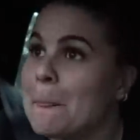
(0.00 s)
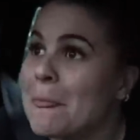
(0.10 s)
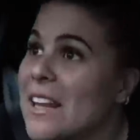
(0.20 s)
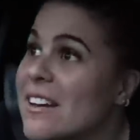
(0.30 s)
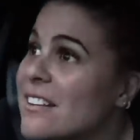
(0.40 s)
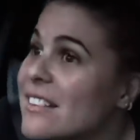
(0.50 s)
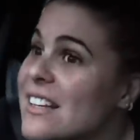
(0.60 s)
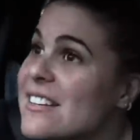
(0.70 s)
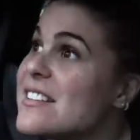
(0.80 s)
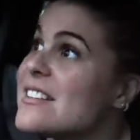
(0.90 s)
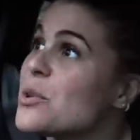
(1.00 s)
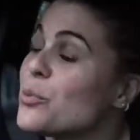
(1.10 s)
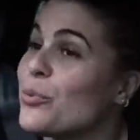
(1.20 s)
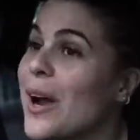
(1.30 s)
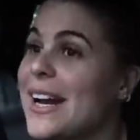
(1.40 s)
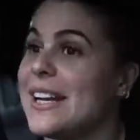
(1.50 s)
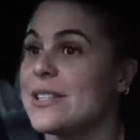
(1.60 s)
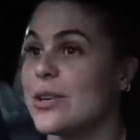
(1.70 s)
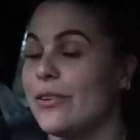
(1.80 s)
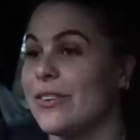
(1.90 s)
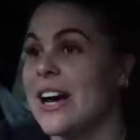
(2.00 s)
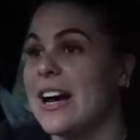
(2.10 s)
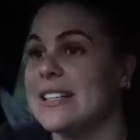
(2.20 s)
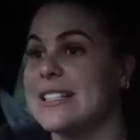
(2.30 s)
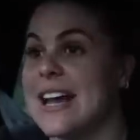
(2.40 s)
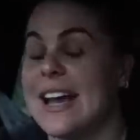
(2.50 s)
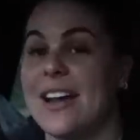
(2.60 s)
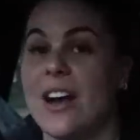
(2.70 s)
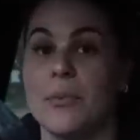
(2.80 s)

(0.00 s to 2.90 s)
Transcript: Yep. This is the rainiest overcast day.